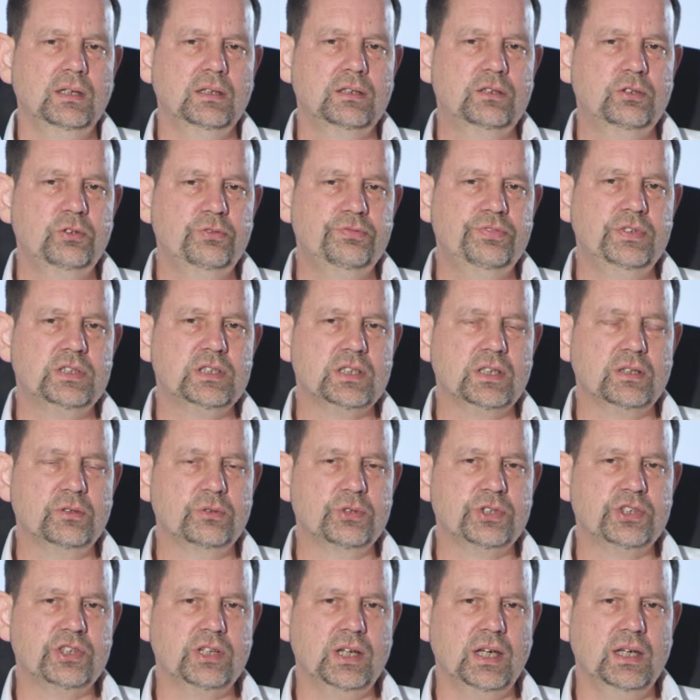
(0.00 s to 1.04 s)
The 2
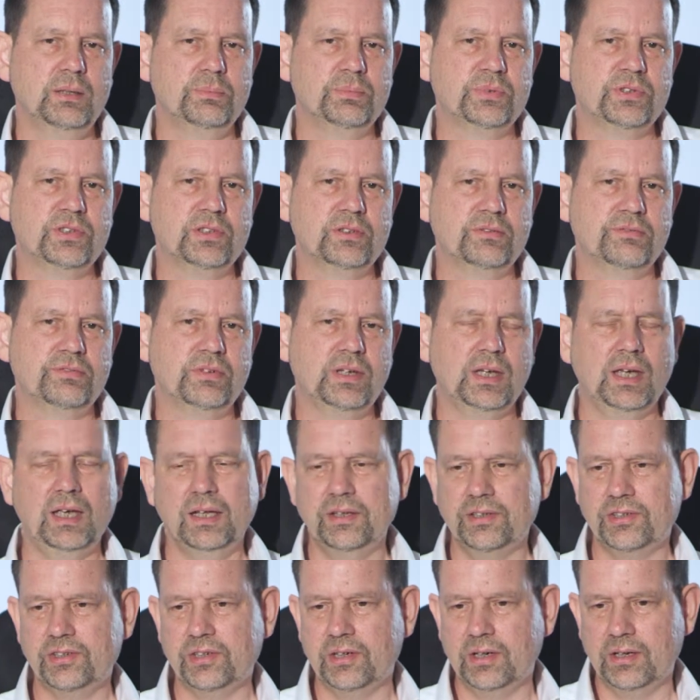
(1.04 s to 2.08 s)
physical shapes of
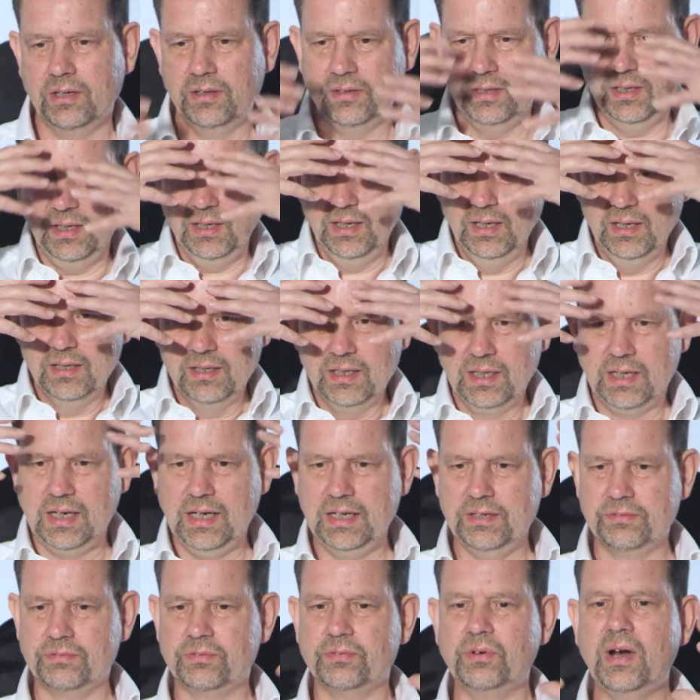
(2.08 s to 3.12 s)
Cancer are the
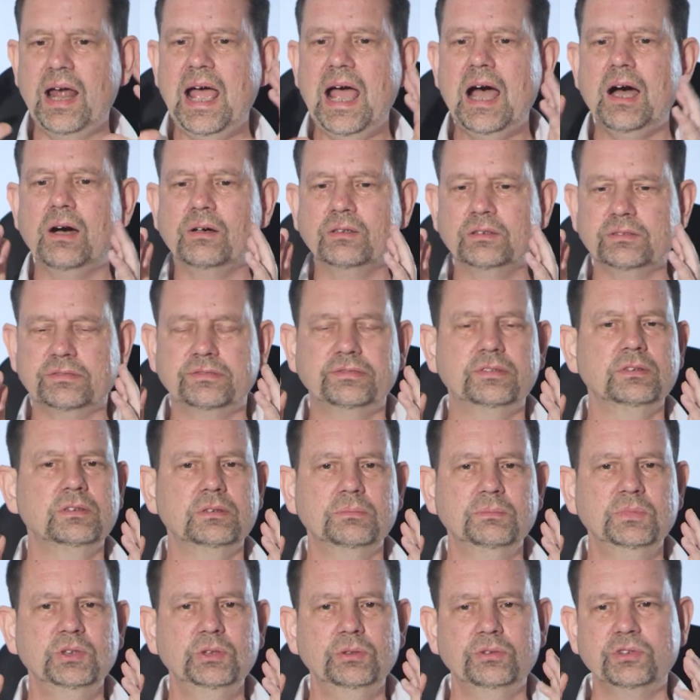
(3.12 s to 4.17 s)
kind of round,
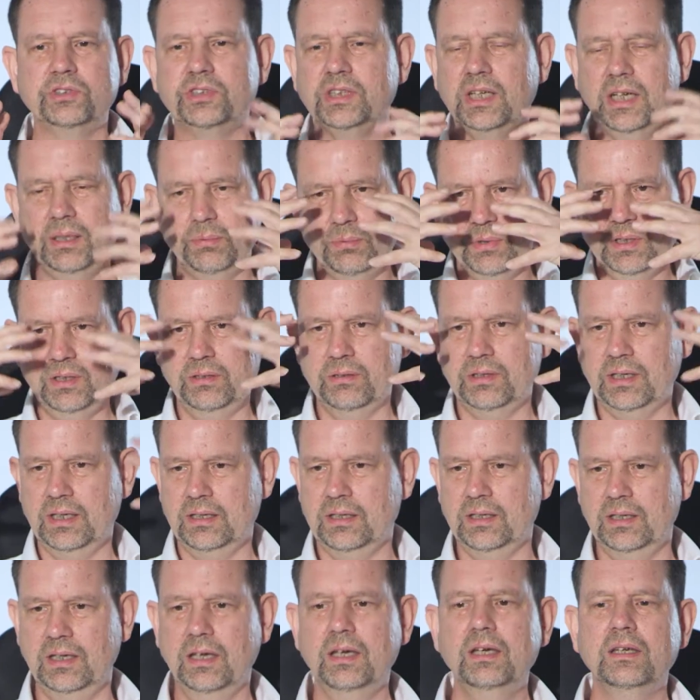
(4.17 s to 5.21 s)
full moon shape where you
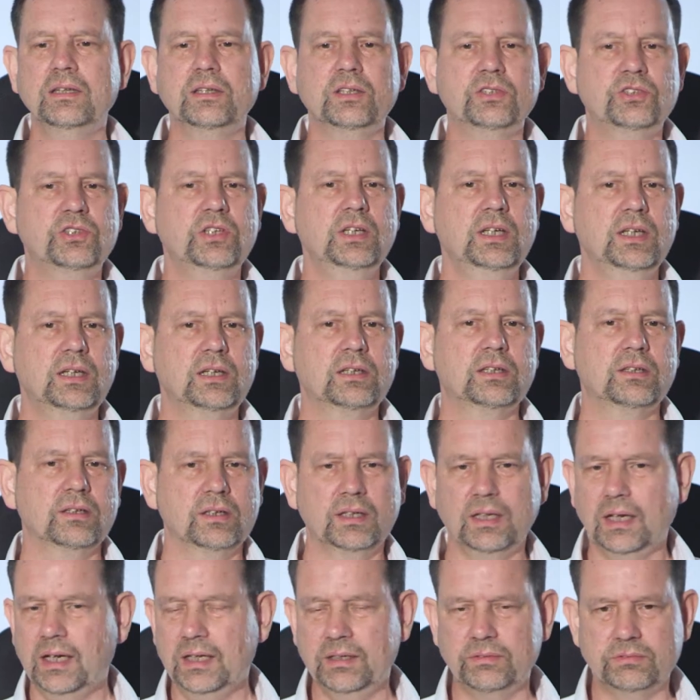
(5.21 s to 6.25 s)
get the cheeks,
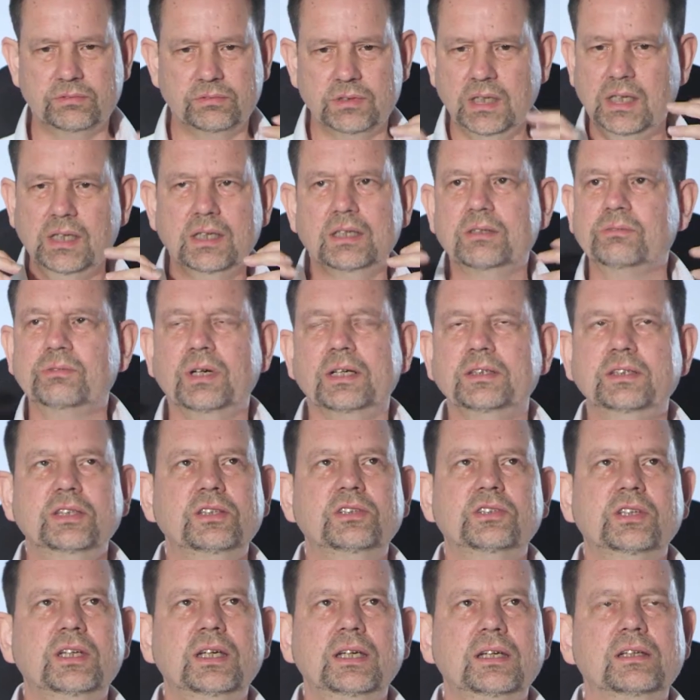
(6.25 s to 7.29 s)
a kind of
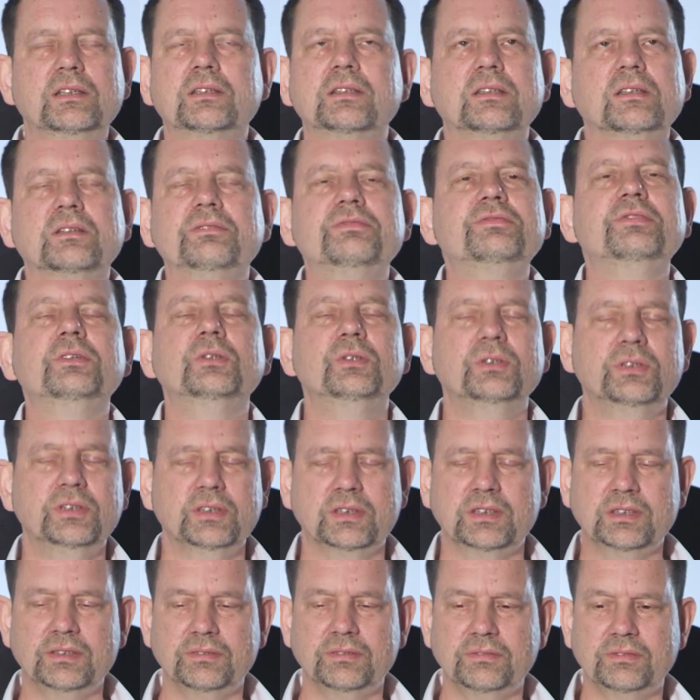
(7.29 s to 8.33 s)
ruddy cheeks and the
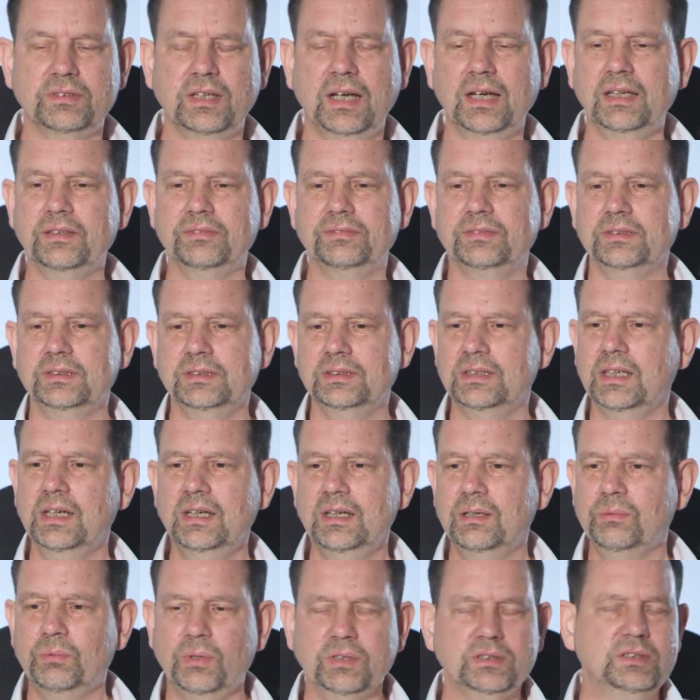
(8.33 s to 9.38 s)
fullness of life and
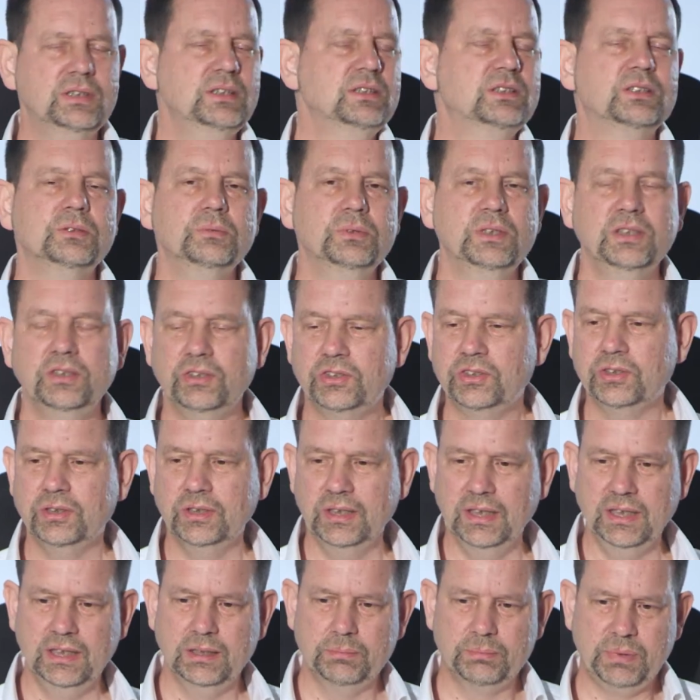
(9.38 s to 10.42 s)
wanting to
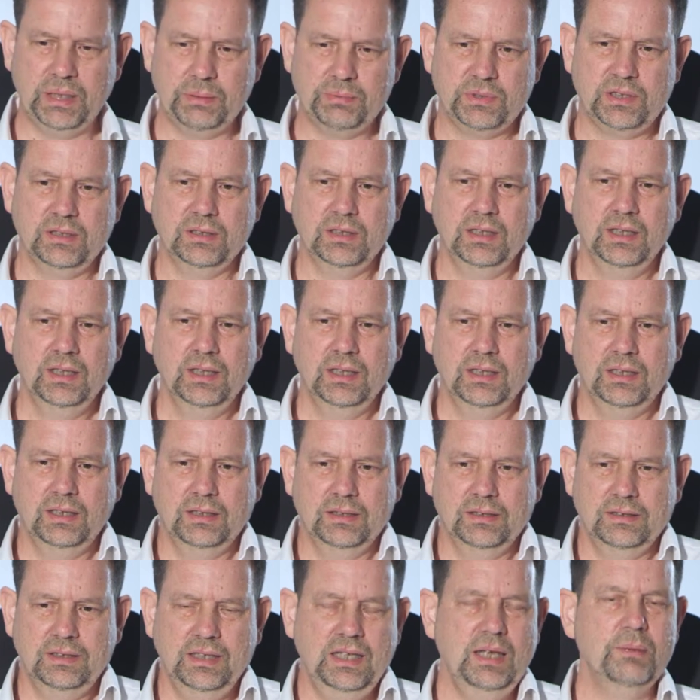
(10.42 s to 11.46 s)
enjoy it. Perhaps
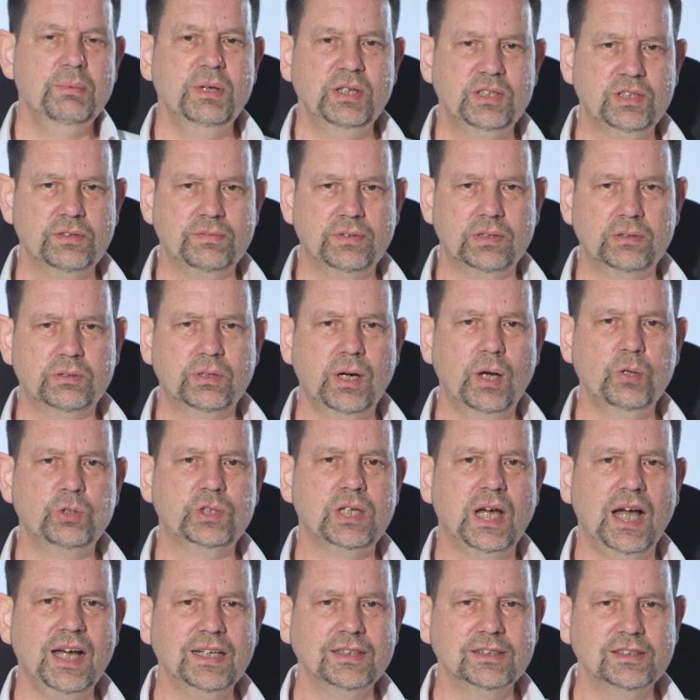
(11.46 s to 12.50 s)
the image of a
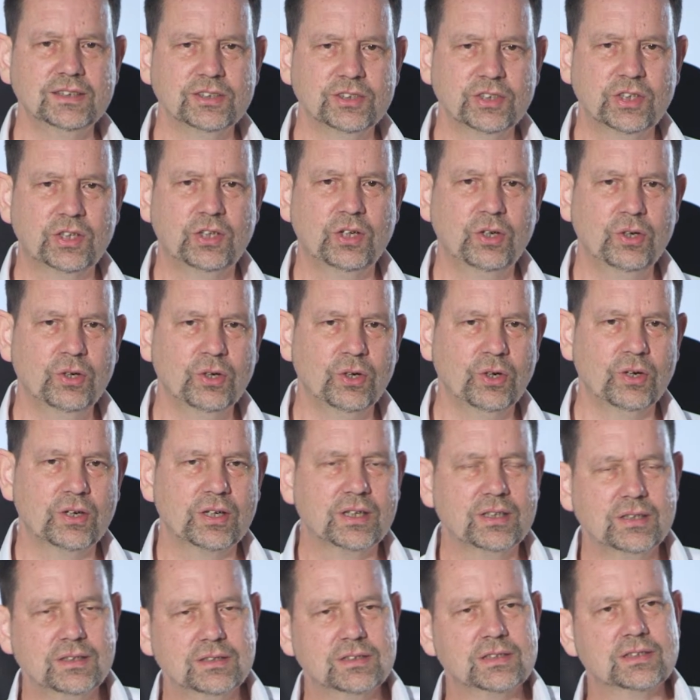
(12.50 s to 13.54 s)
rotund
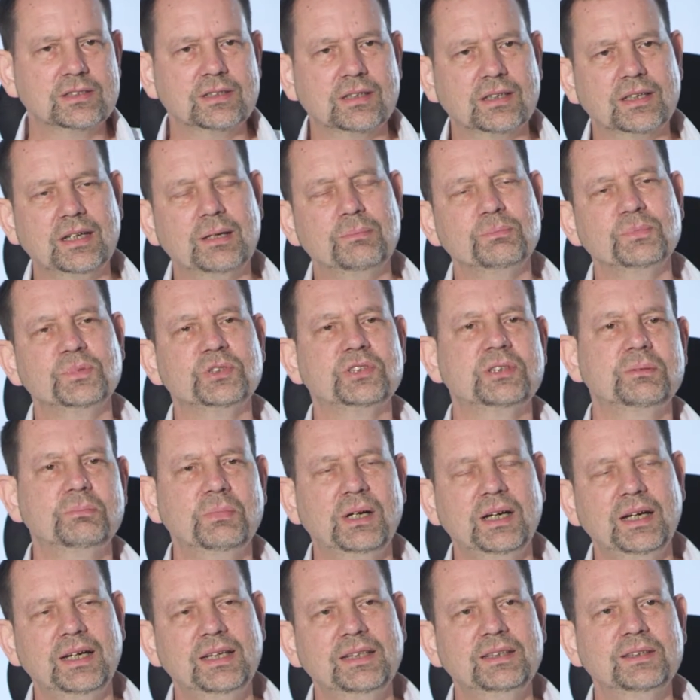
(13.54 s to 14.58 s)
cook comes to
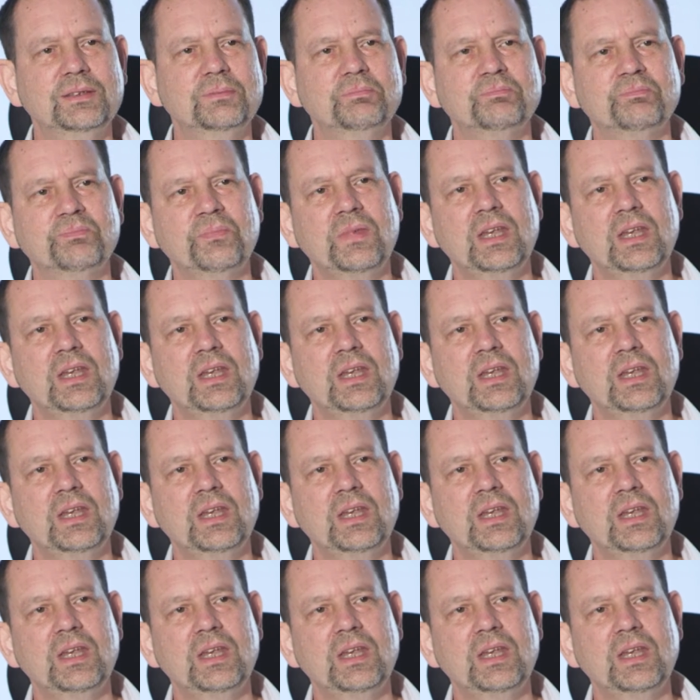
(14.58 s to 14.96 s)
mind.